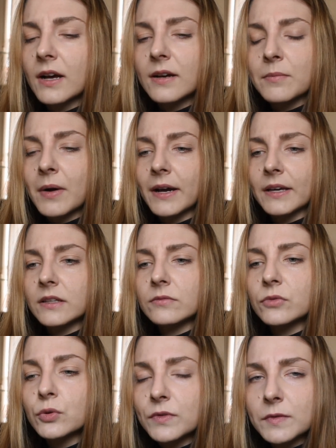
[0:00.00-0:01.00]
my
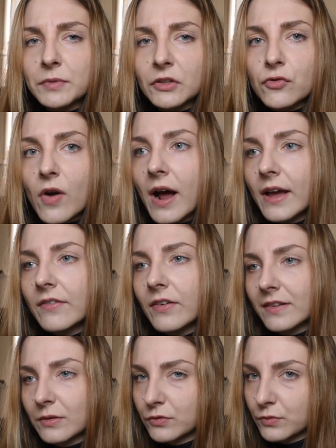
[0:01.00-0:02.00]
USB drive,
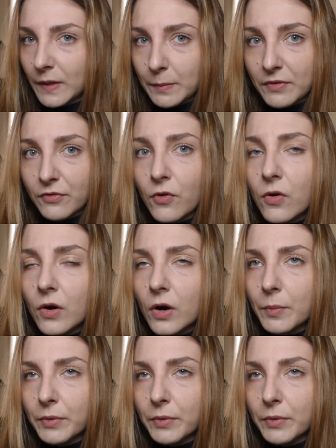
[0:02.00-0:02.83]
as I was doing before,